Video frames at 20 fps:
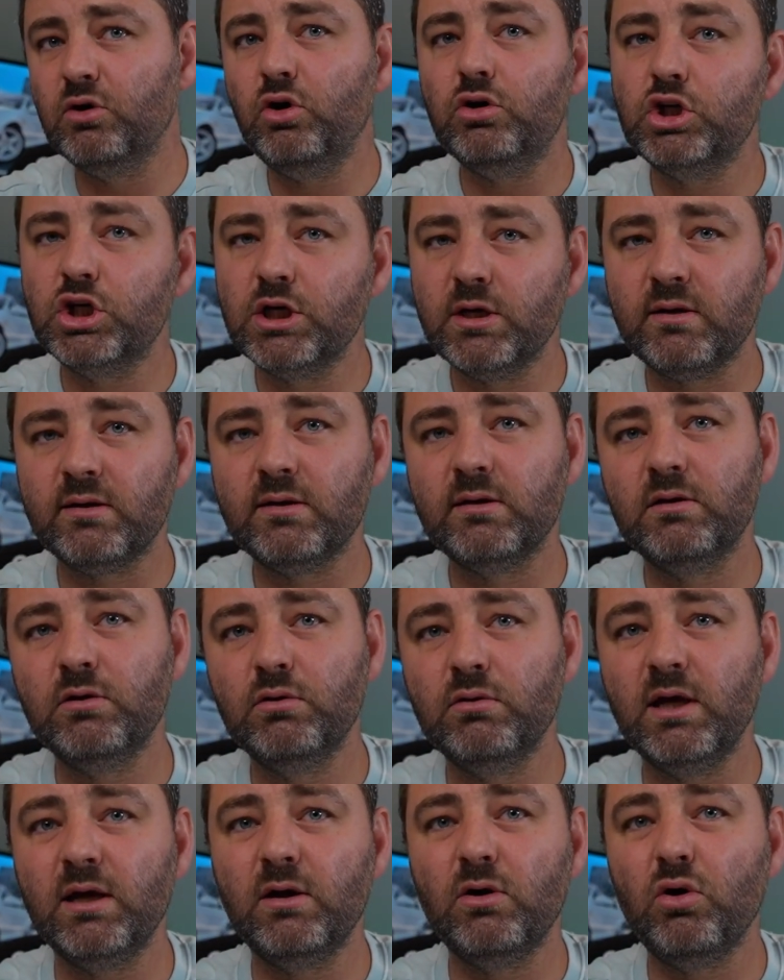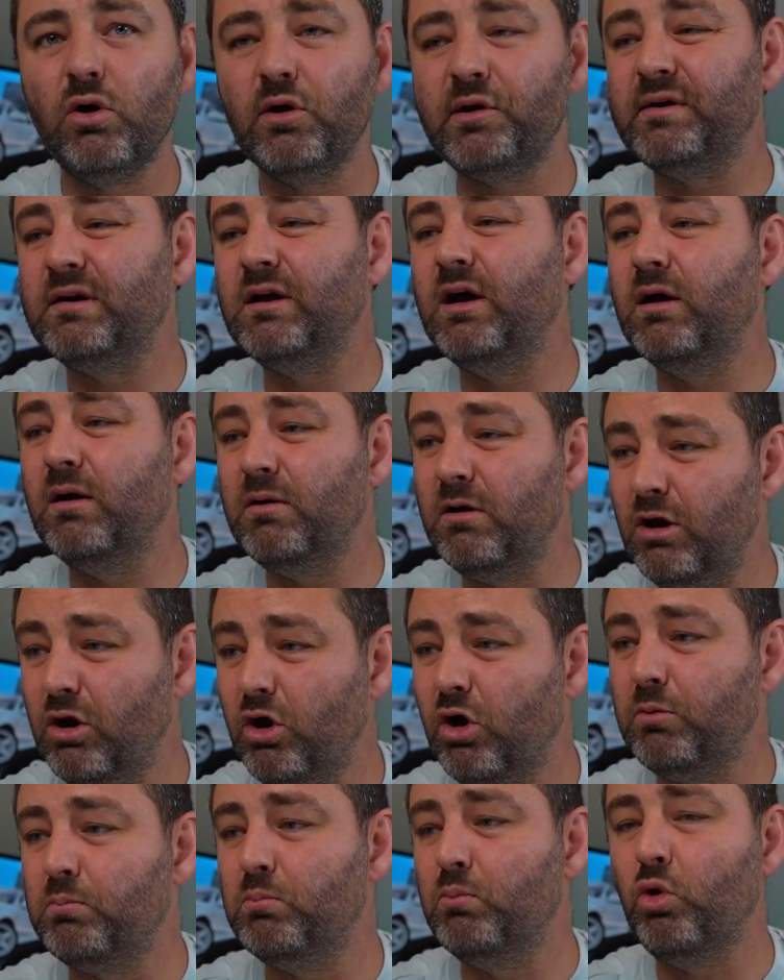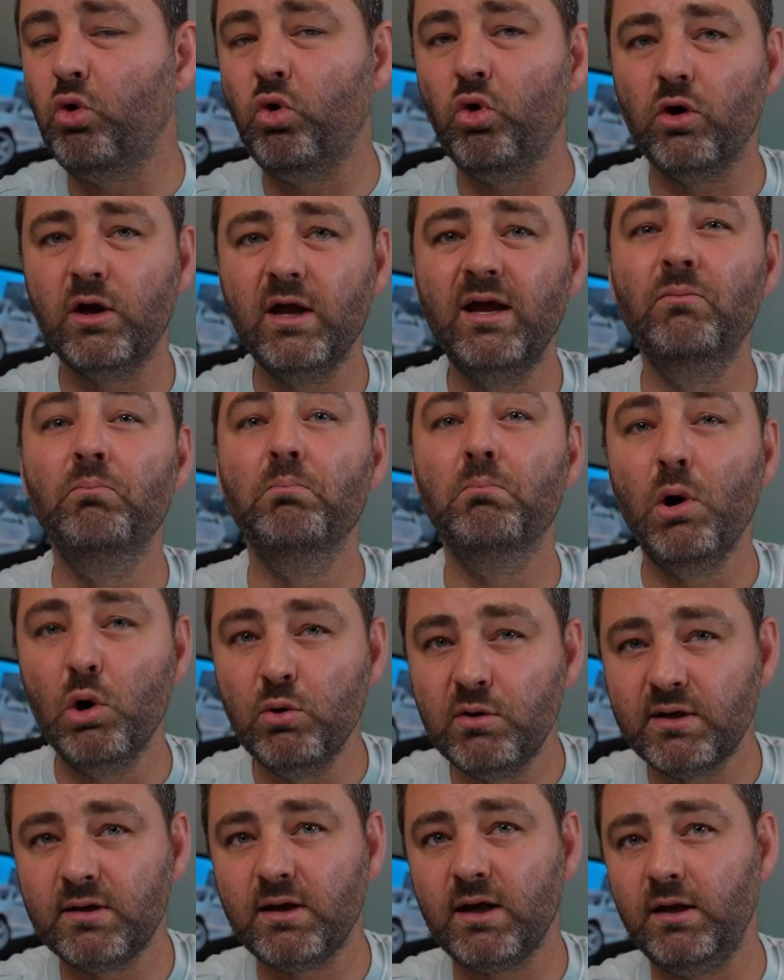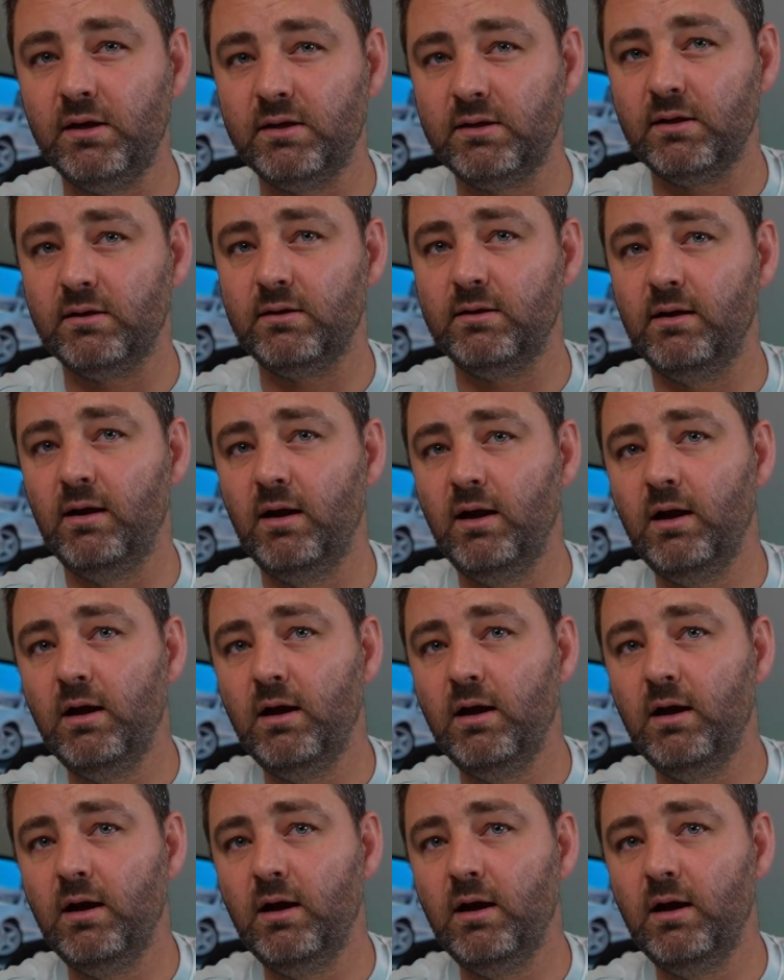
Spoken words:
not just do they cost a lot more in most cases,